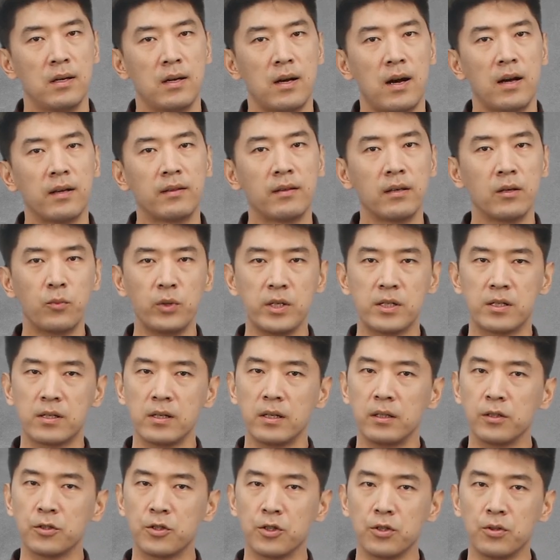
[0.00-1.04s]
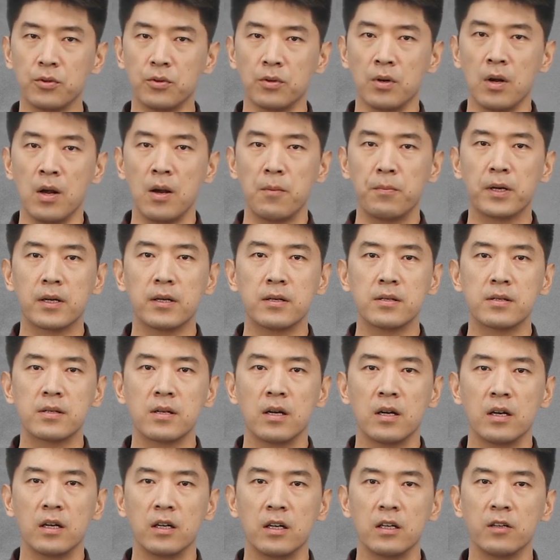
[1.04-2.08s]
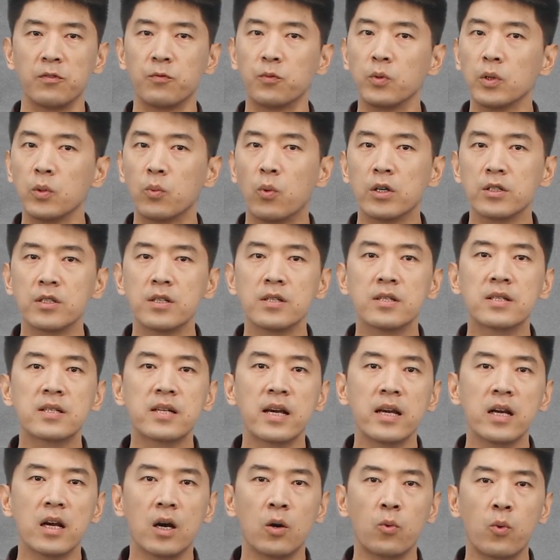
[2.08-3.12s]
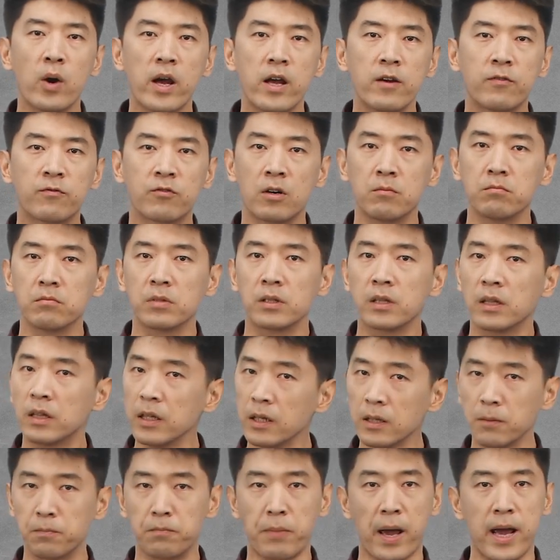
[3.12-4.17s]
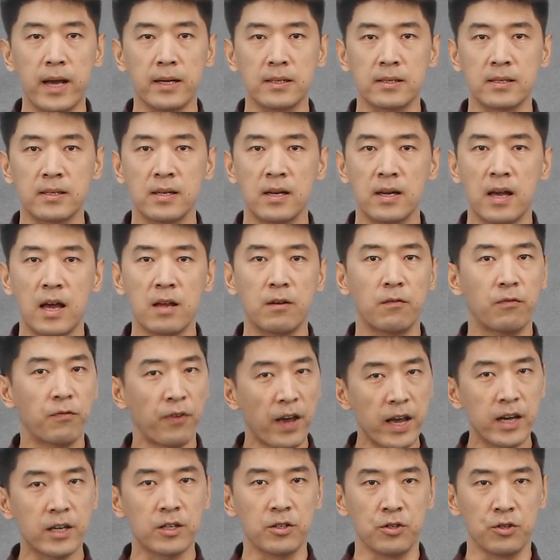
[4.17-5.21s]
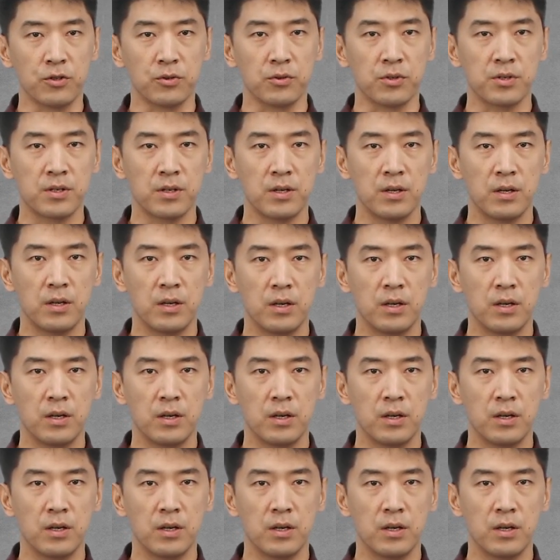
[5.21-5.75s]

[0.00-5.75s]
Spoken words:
I think we still do, because if we want to stay away from clickbaits and fake news,